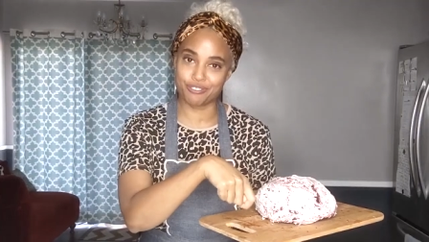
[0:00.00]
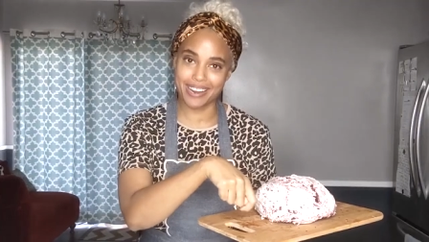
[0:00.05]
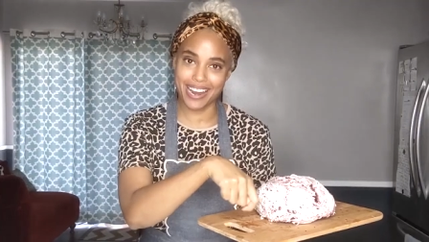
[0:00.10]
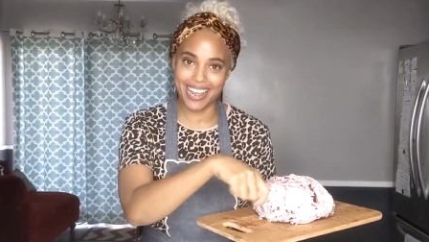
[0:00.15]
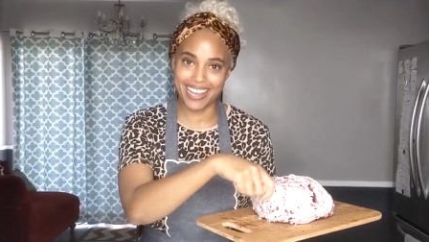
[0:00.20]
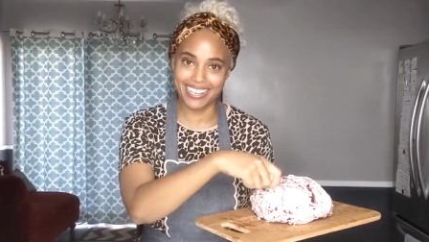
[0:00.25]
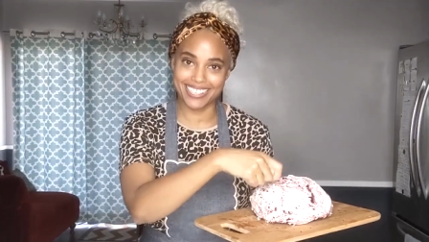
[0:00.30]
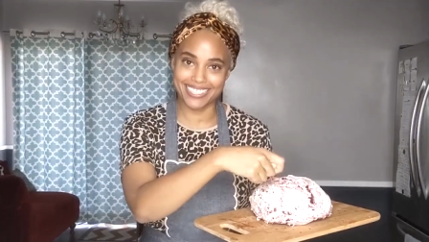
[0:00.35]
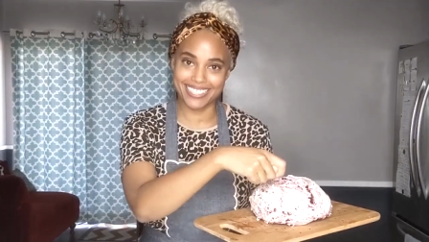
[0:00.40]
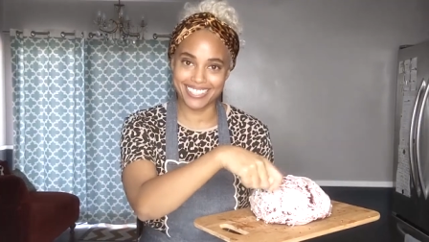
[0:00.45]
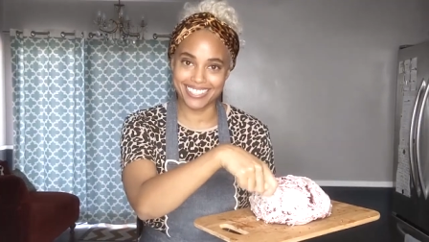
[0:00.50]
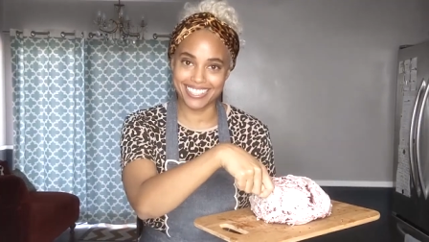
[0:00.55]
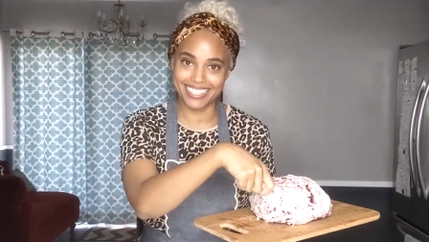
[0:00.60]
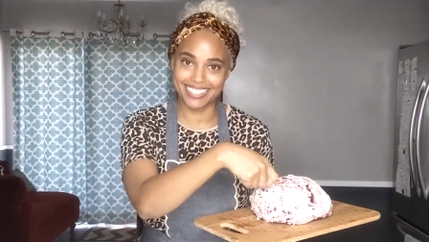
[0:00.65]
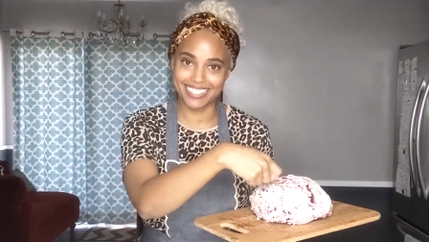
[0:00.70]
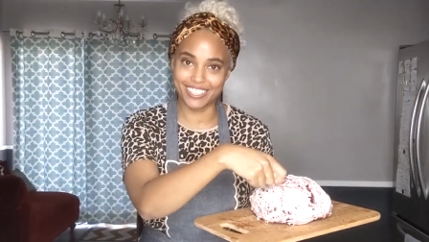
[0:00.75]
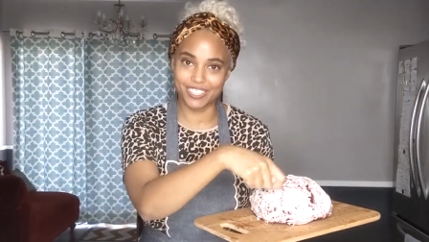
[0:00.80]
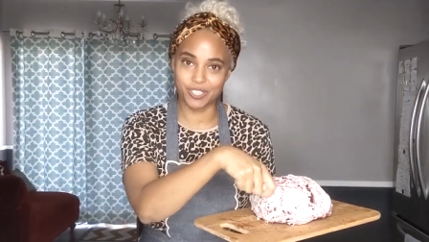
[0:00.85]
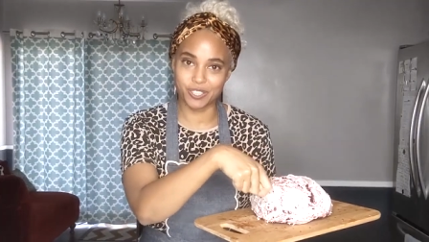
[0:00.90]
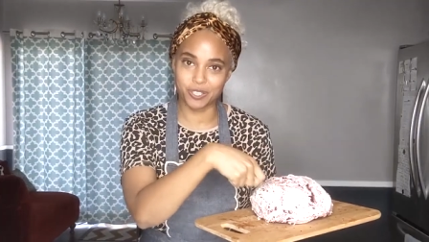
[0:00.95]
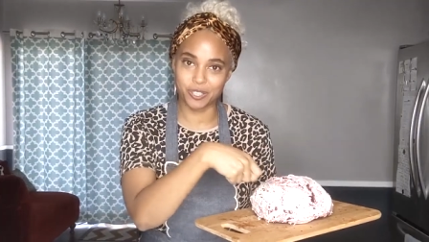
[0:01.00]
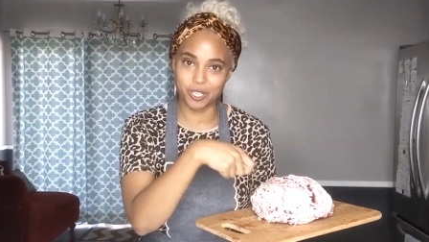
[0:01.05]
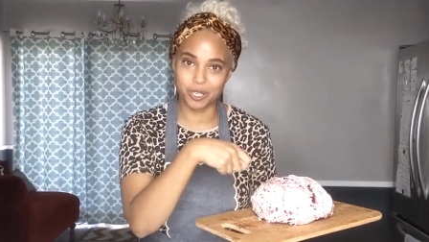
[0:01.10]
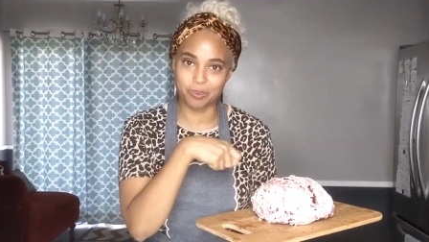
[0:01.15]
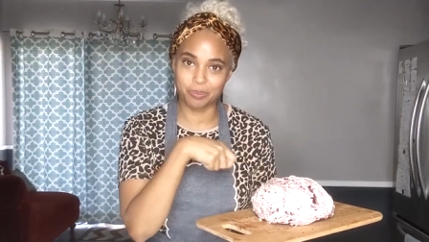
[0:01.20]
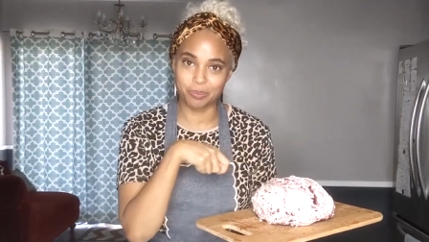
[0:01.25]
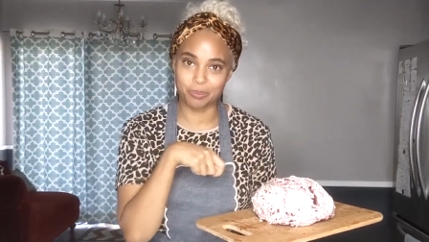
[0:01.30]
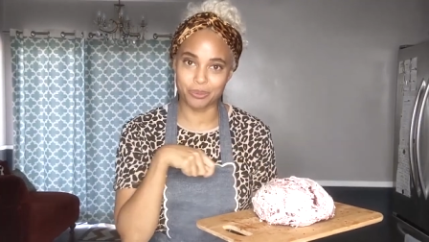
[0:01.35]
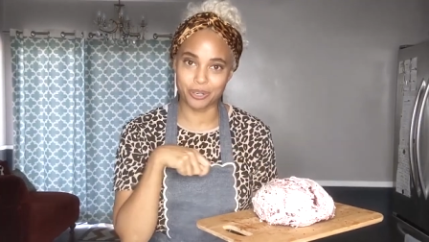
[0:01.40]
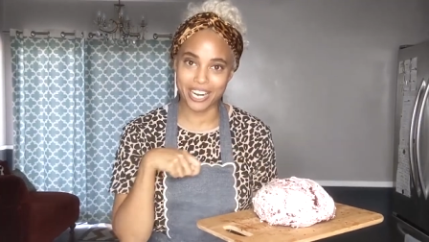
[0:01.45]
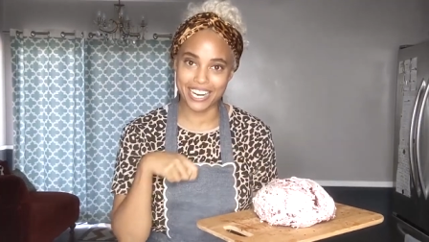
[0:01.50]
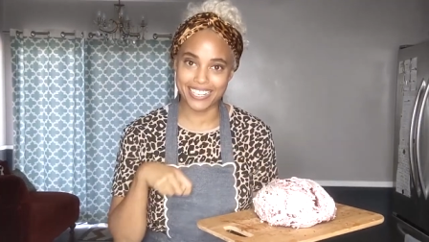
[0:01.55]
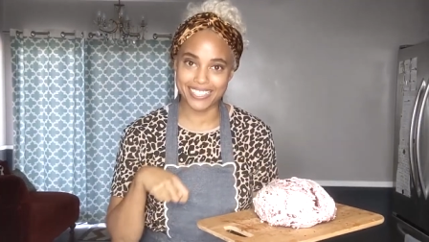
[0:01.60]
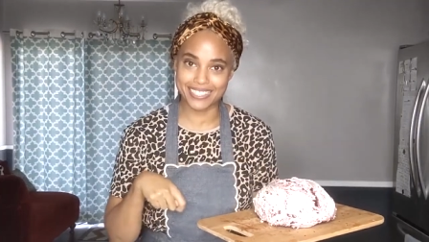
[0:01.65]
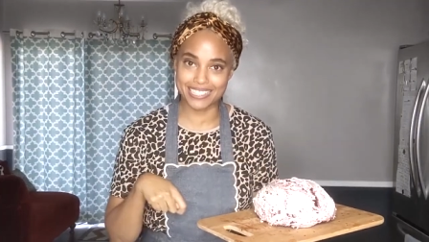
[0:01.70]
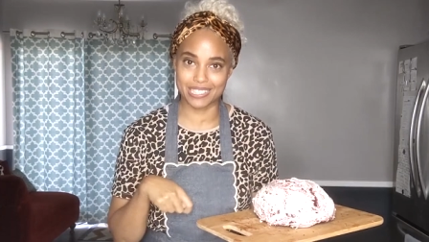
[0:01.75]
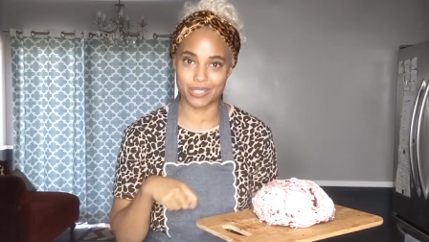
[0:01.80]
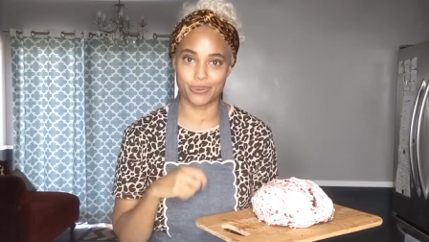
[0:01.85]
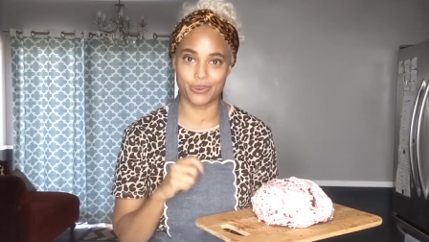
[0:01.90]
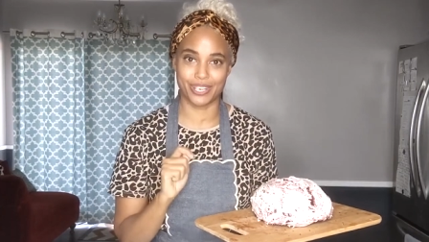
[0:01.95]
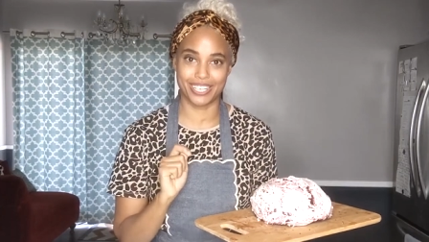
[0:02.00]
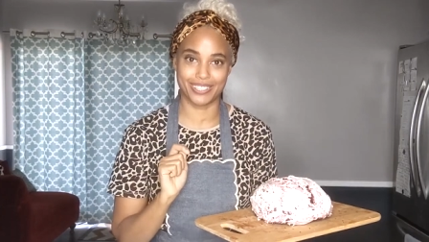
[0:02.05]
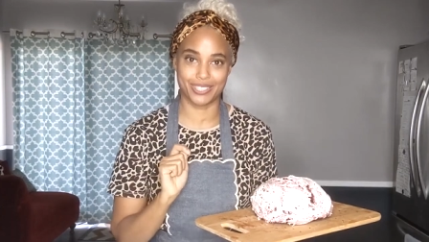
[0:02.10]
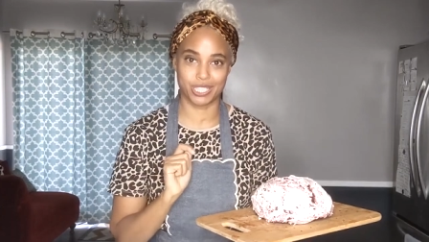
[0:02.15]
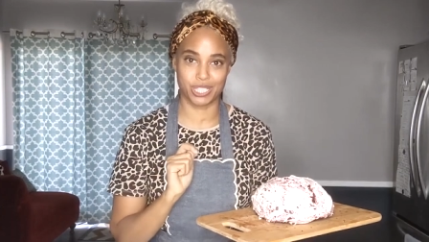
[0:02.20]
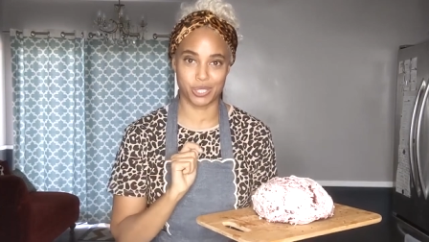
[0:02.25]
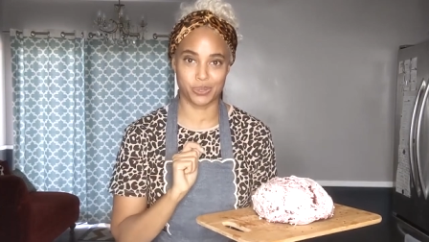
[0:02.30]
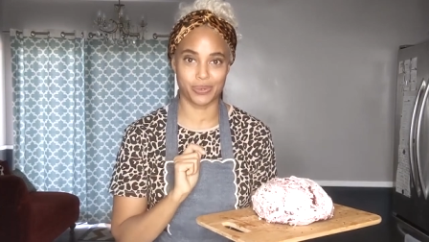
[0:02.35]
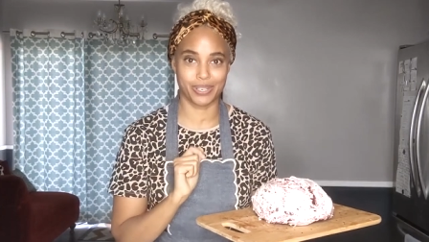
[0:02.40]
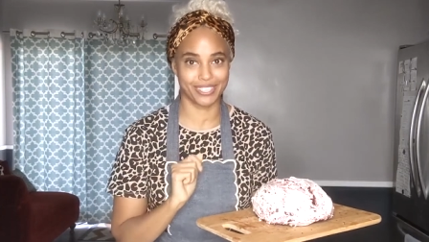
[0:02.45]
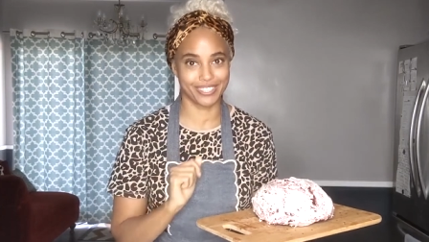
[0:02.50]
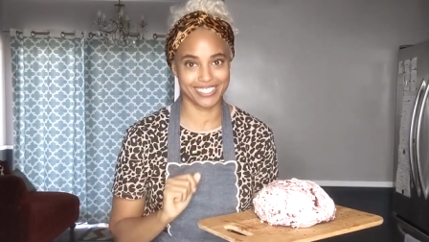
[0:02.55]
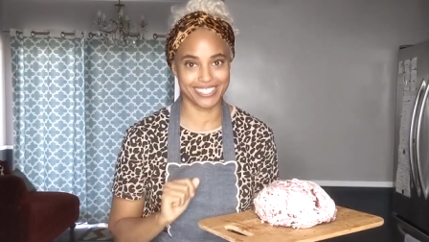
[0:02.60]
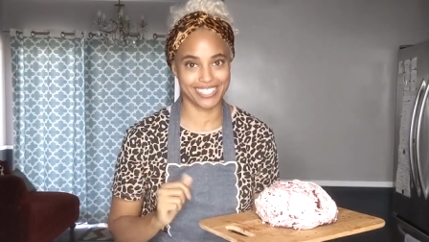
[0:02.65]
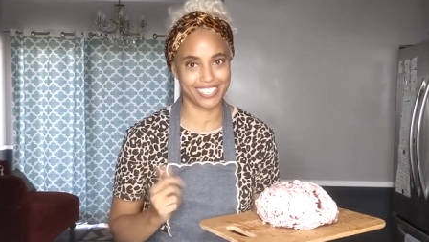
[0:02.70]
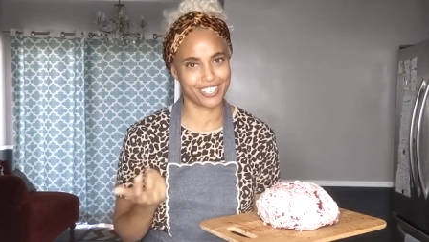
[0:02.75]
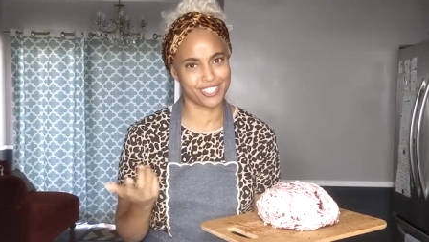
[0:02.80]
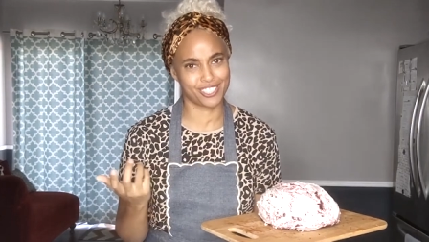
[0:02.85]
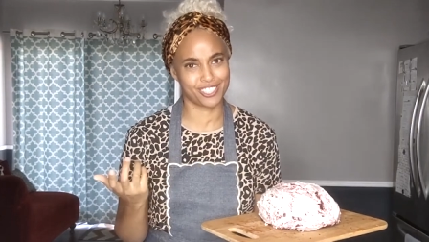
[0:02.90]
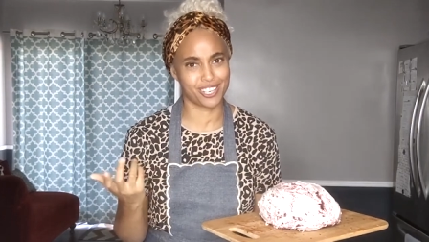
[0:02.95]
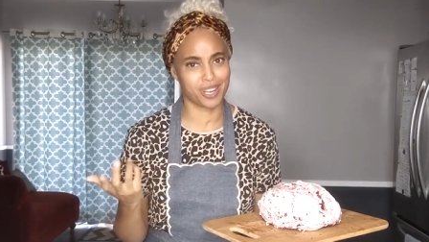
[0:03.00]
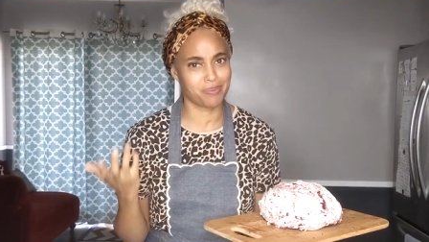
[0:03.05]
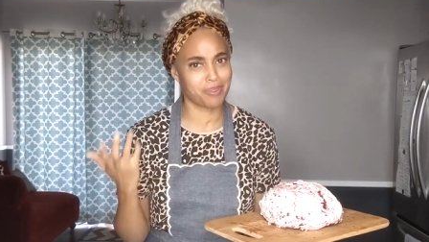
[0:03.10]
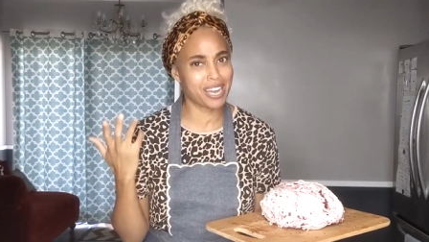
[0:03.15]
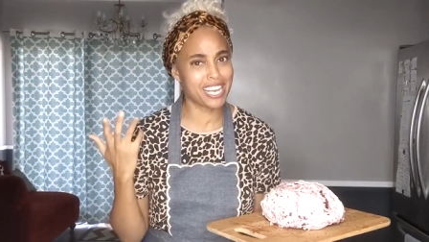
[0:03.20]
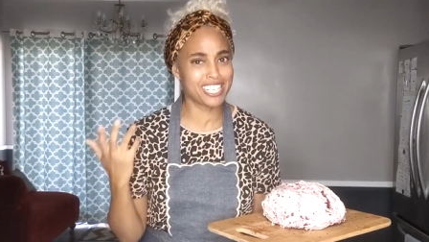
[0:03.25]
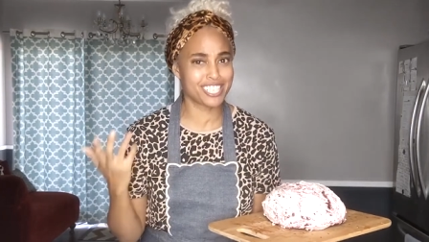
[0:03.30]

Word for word: create the little brain squiggles that goes on top.